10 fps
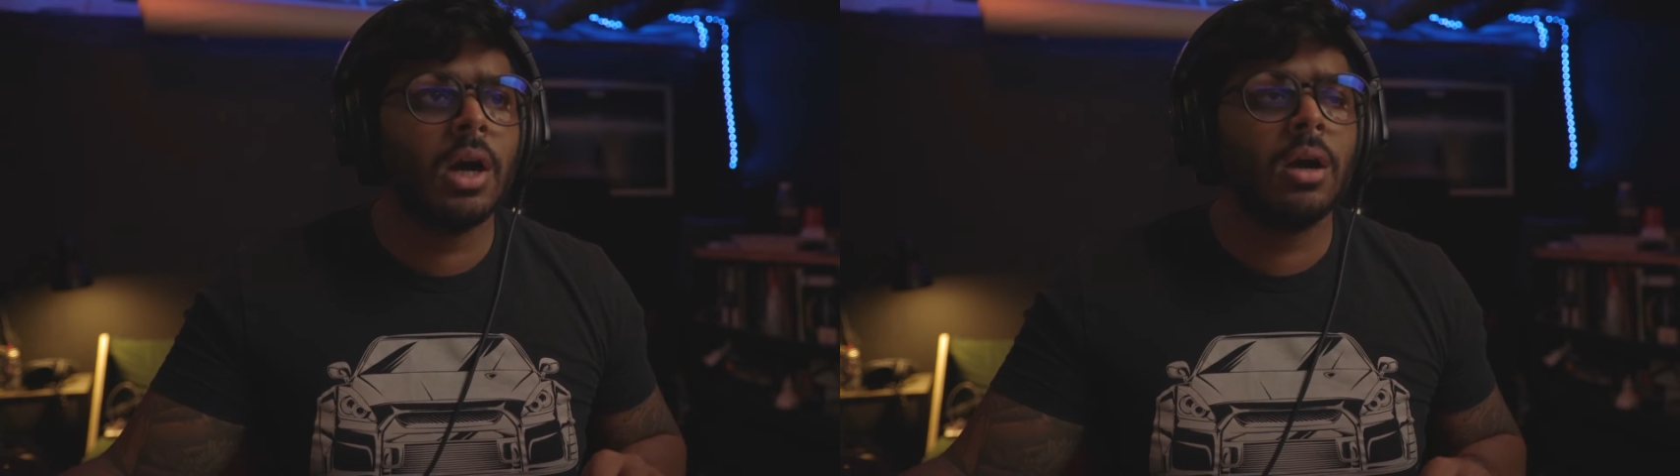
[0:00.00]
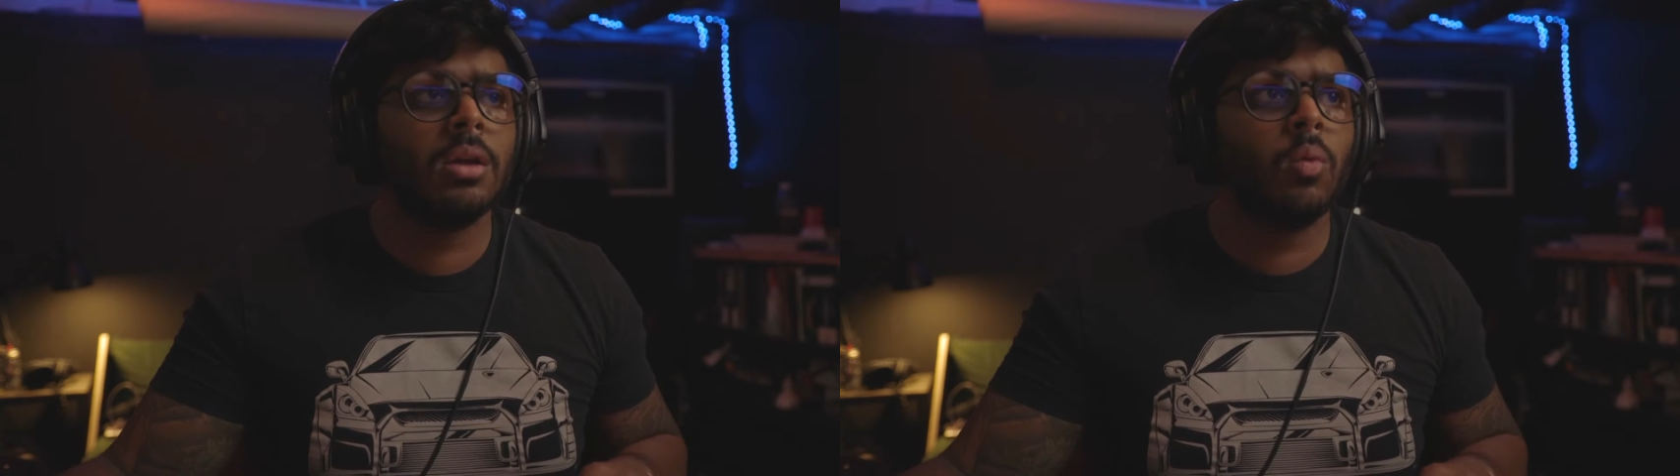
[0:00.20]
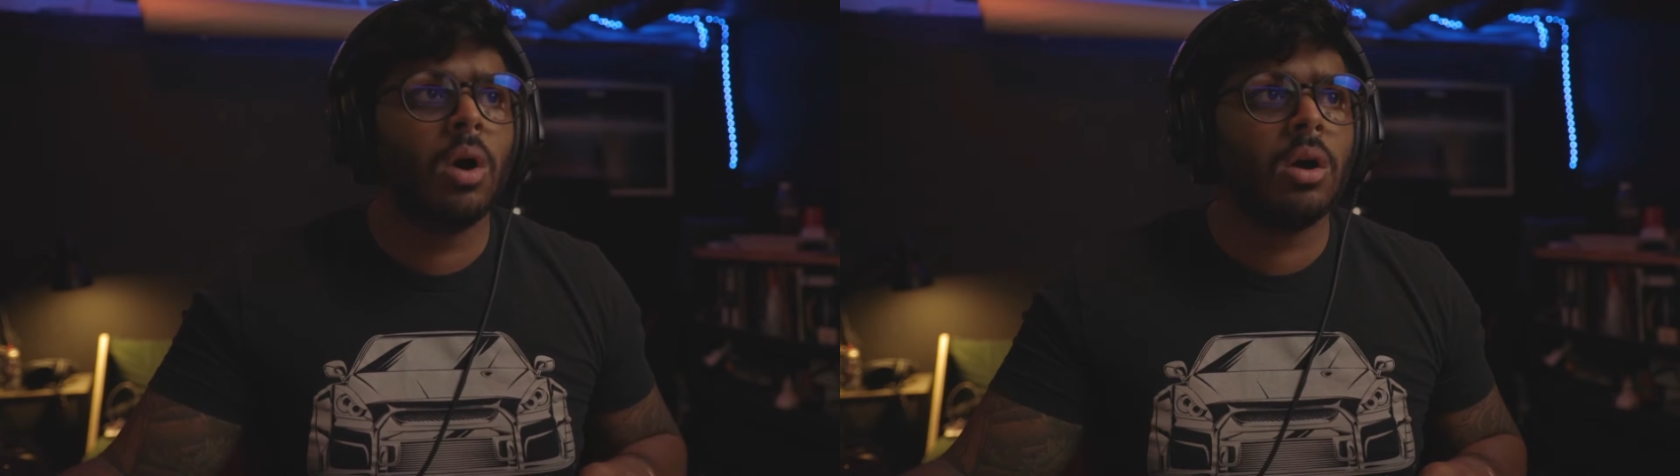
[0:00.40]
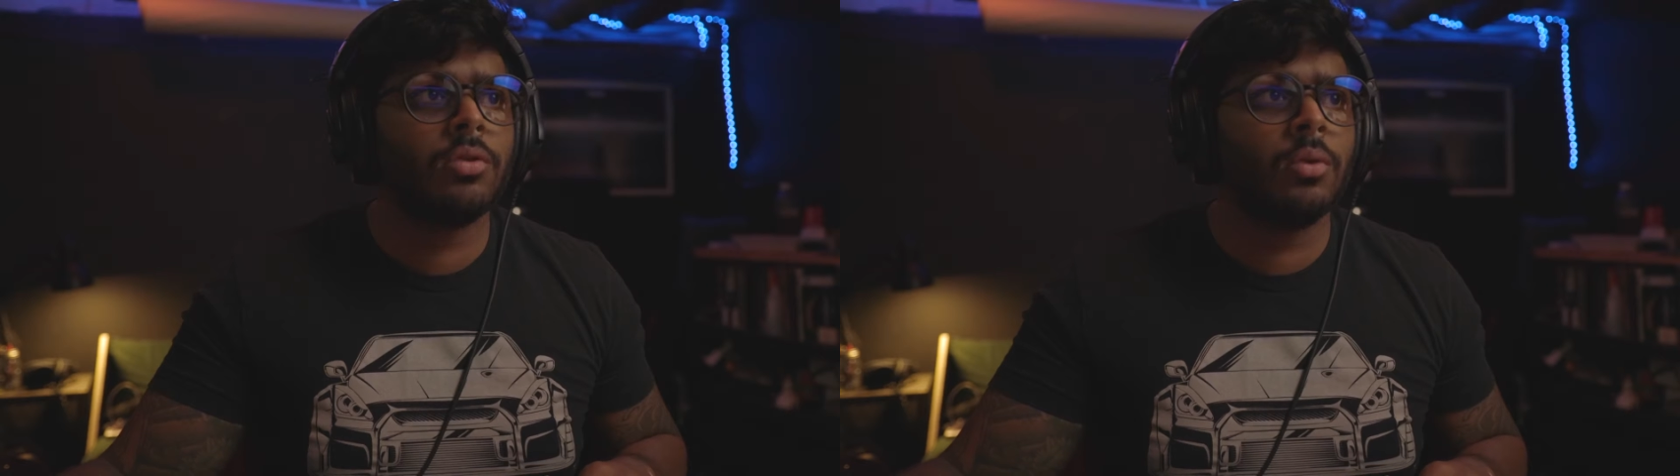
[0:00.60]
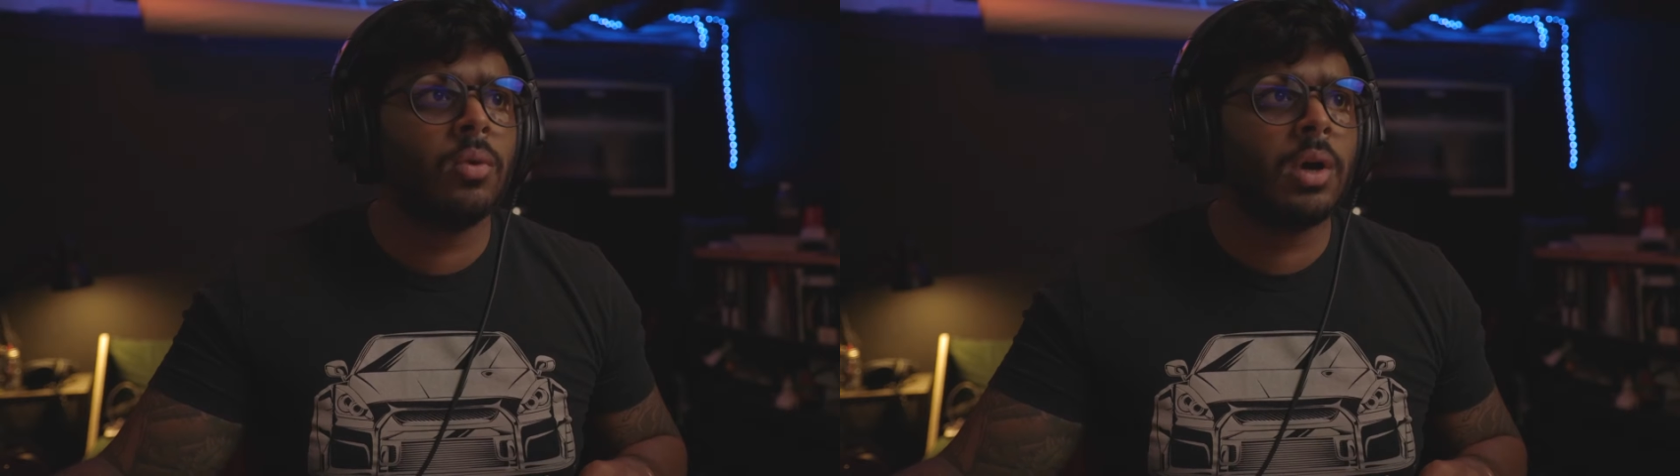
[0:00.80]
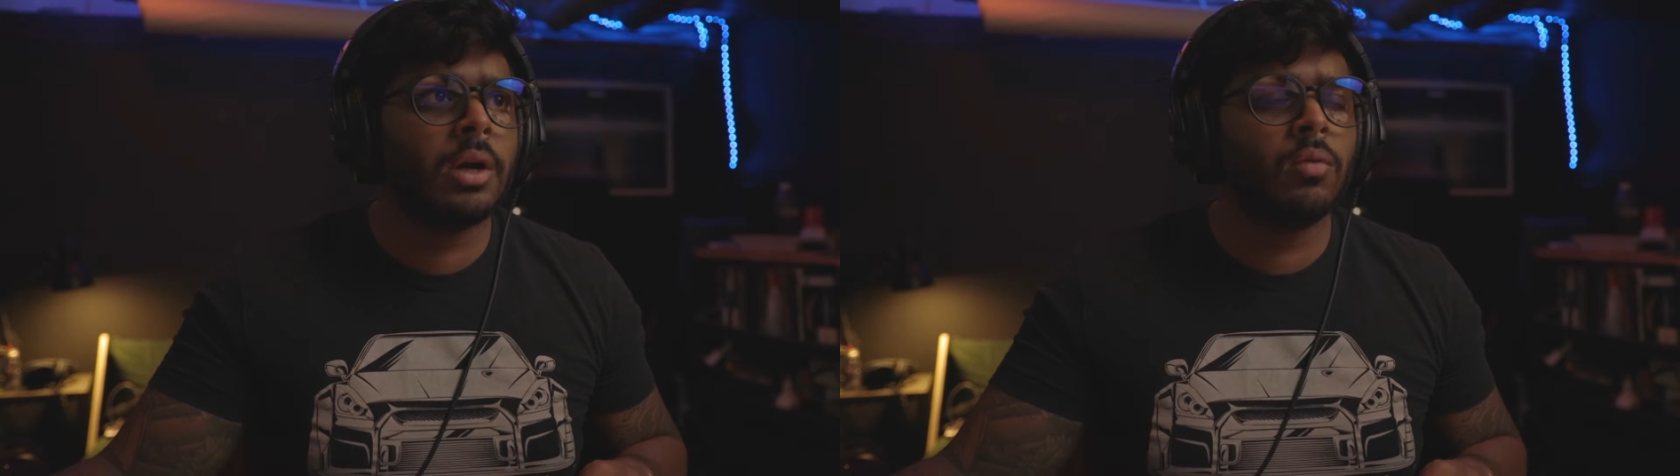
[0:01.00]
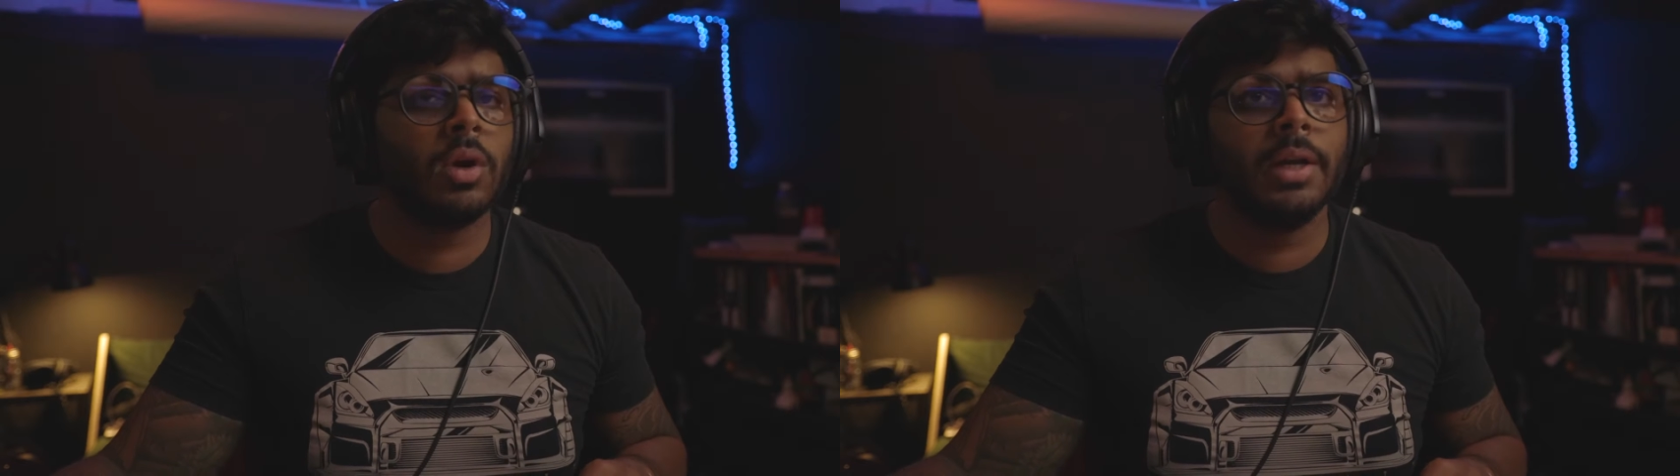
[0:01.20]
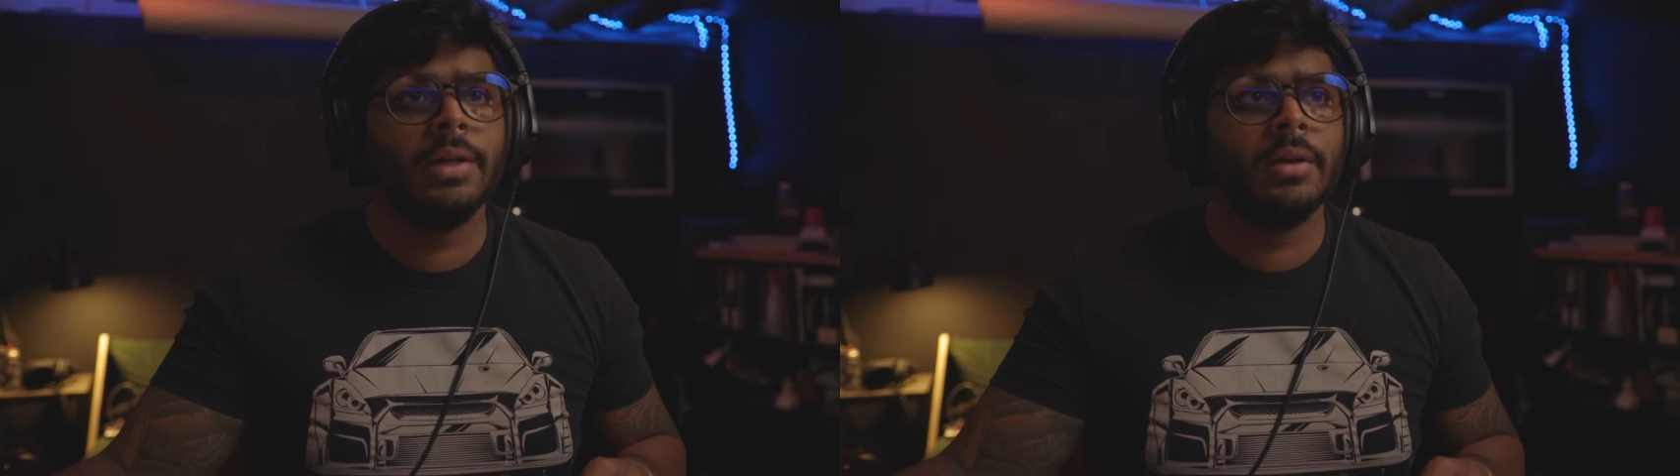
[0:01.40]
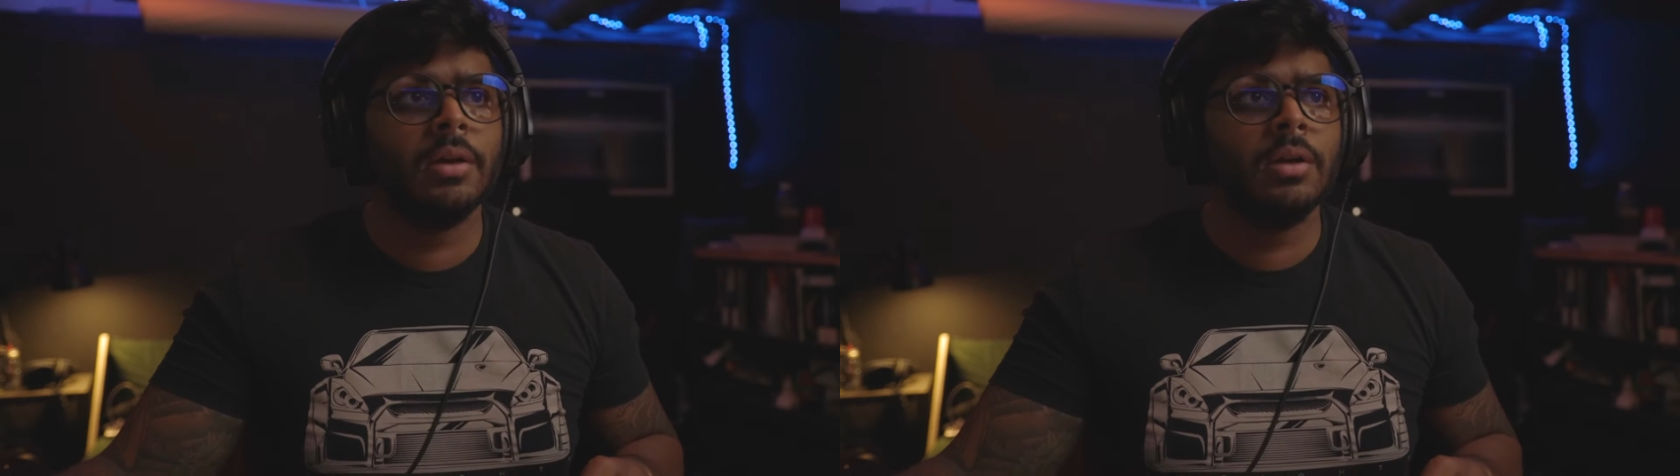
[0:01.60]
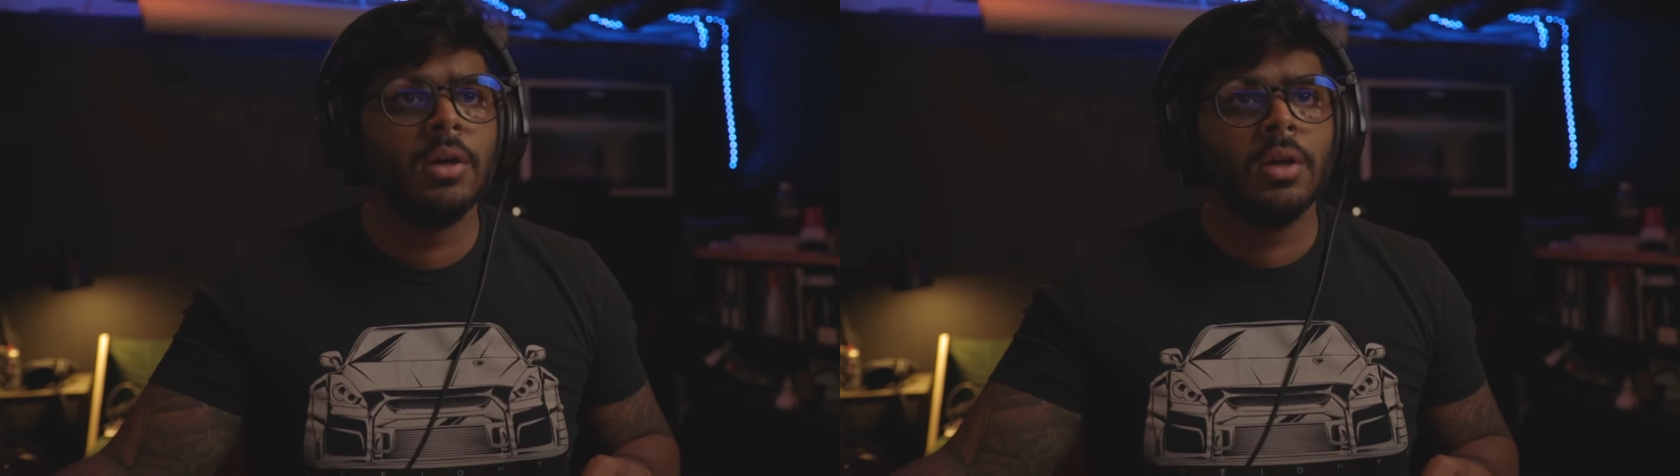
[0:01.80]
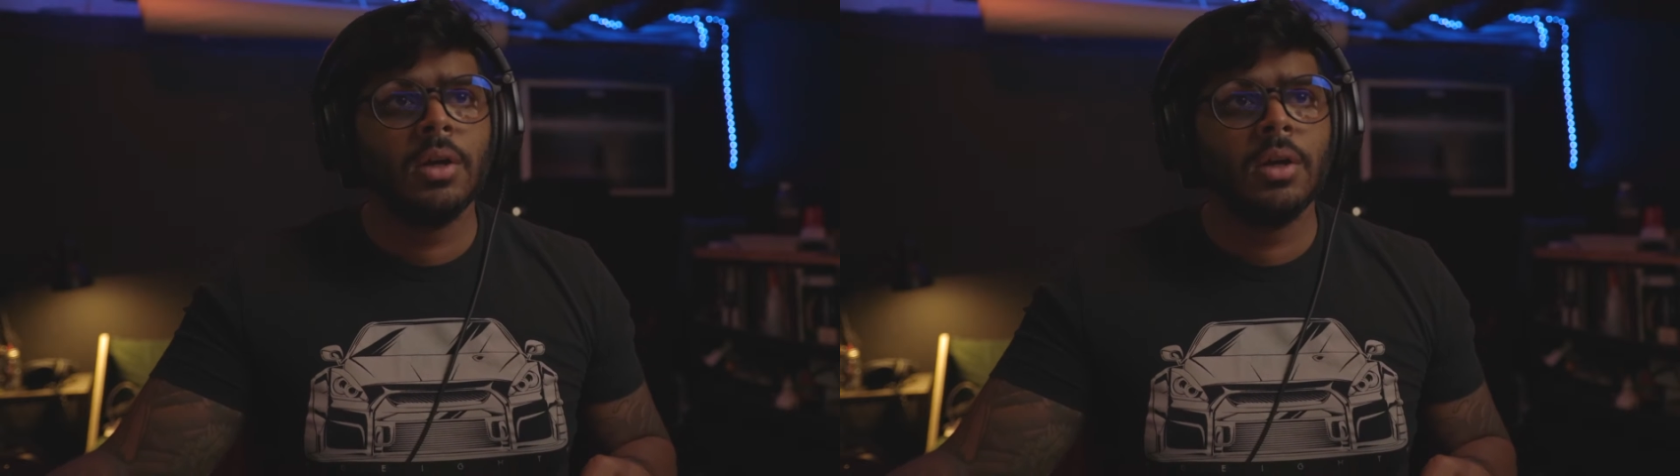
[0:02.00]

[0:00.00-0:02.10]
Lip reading: I'll walk through kind of what I did.